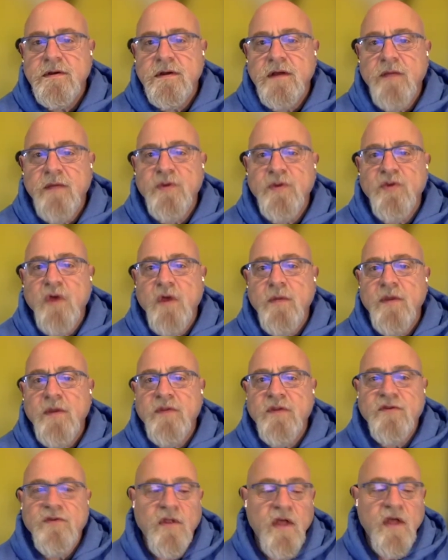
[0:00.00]
I've been talking about
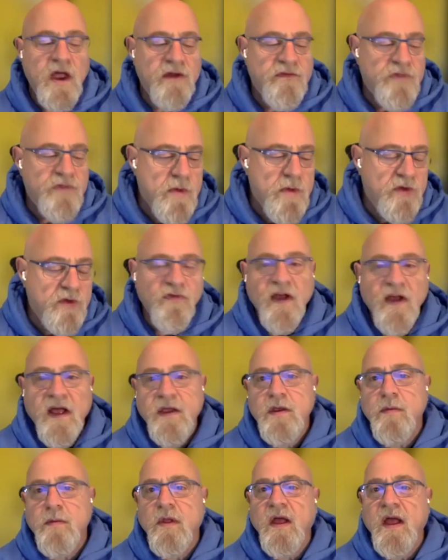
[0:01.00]
this a lot. If the most
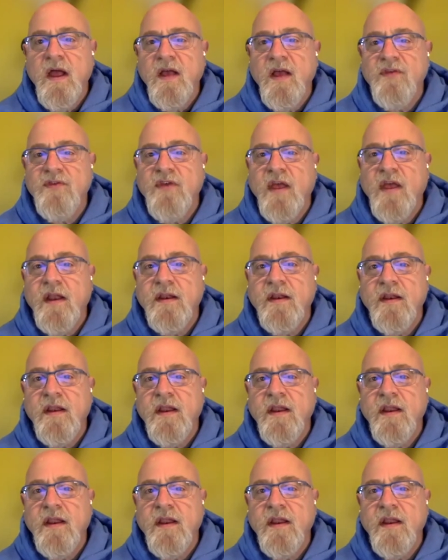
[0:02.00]
valuable asset